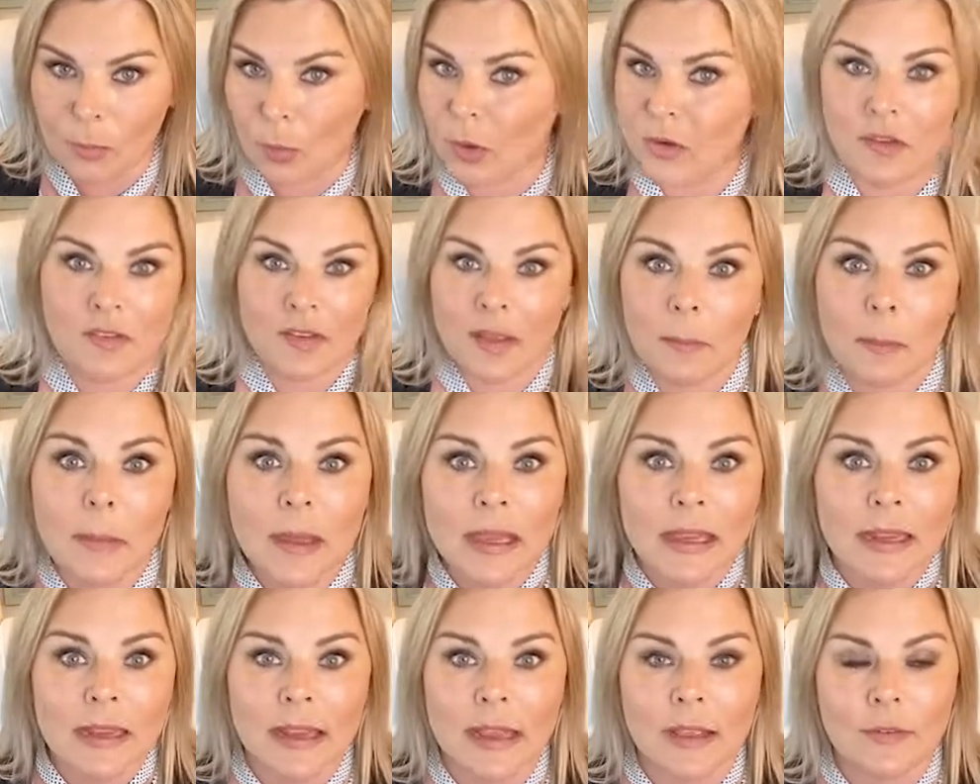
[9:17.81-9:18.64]
What does that
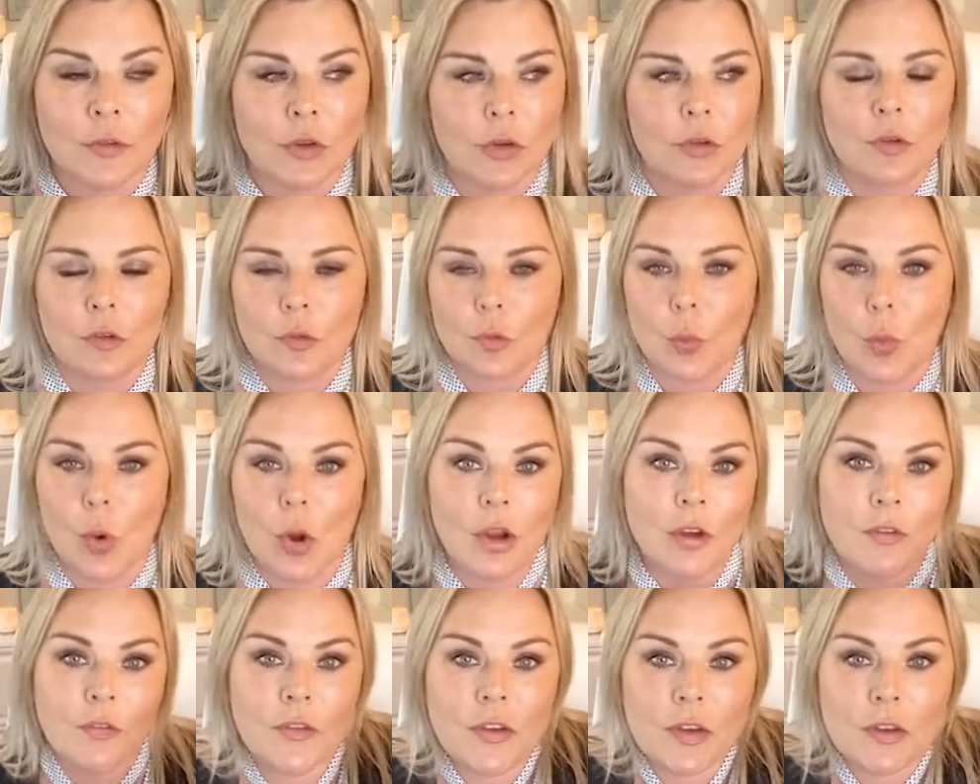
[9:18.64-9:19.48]
mean? If you just
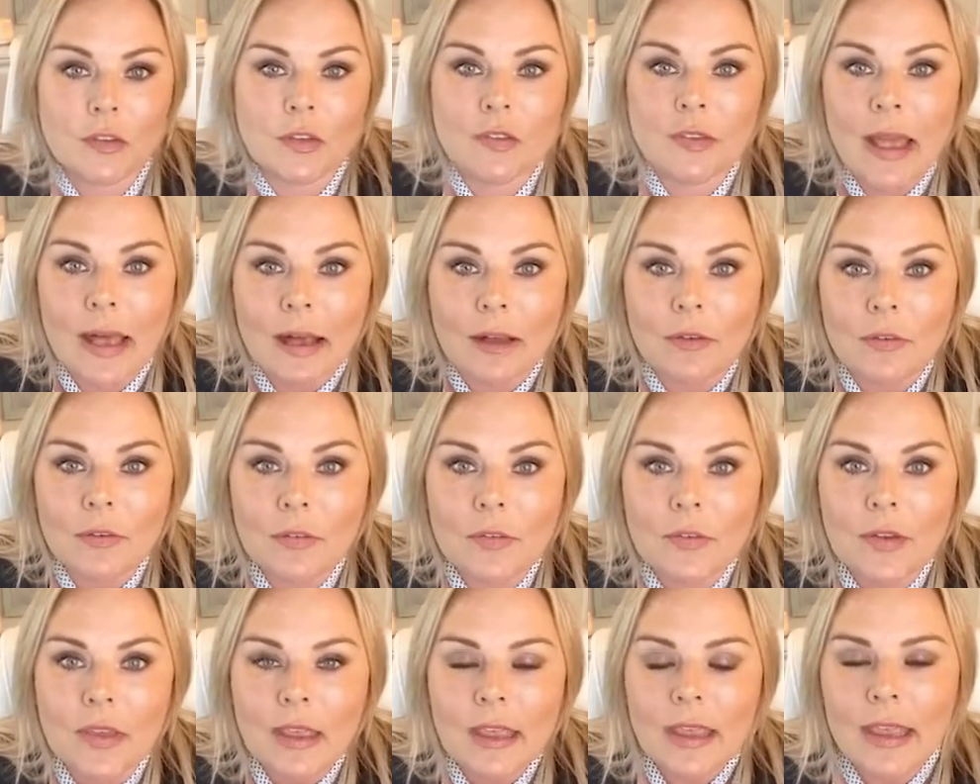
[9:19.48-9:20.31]
work for yourself,